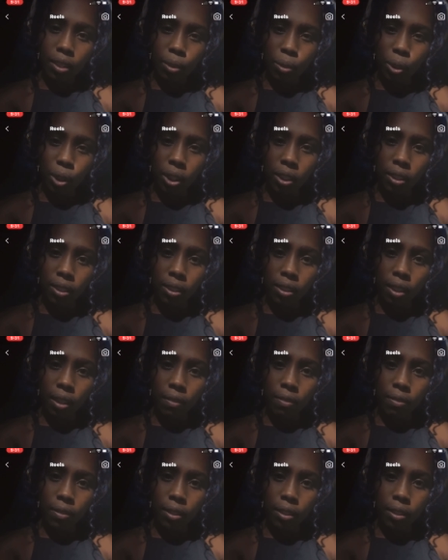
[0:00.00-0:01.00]
You should
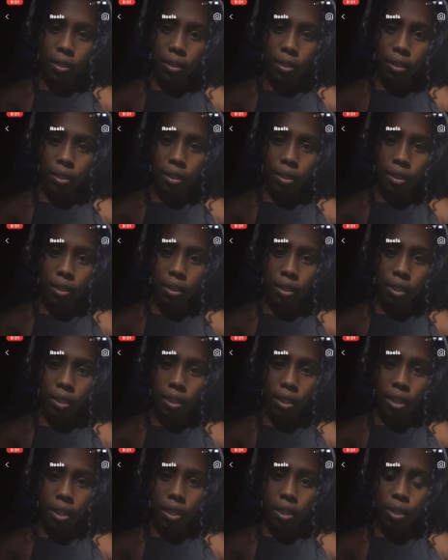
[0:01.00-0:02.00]
suffer.
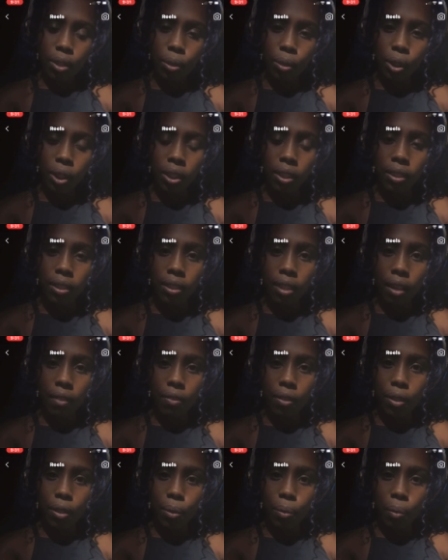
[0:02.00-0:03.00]
You should
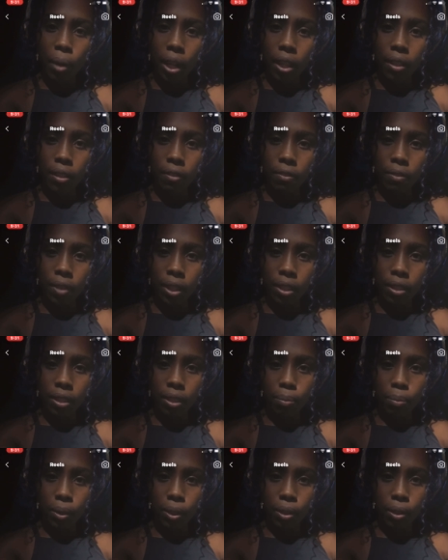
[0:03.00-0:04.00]
suffer the way your
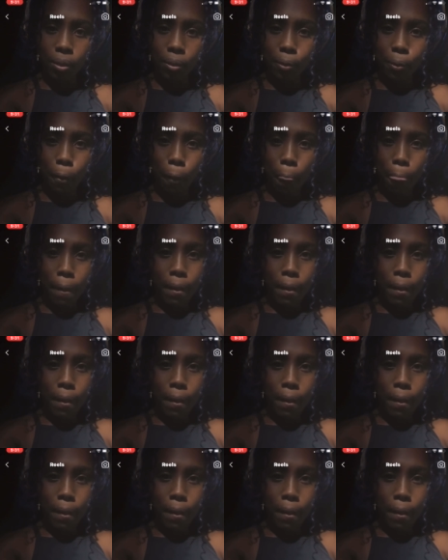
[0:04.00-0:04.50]
victims do.